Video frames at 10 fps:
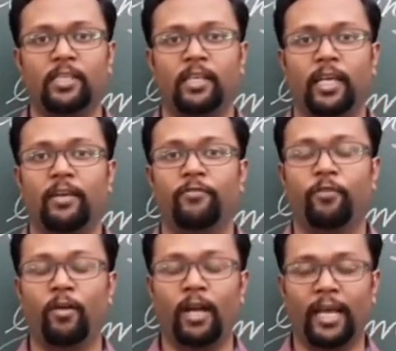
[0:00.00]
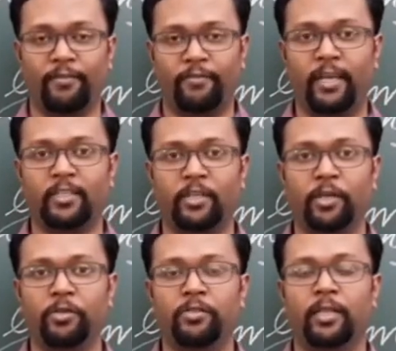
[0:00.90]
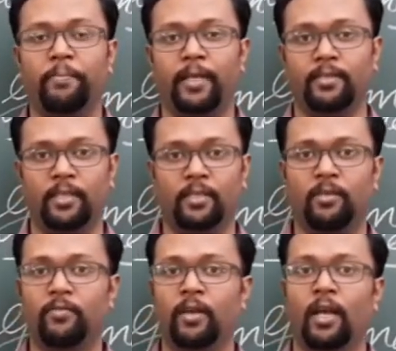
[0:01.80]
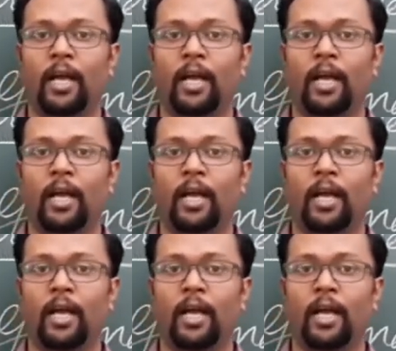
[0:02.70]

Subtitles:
in full effect due to the presence of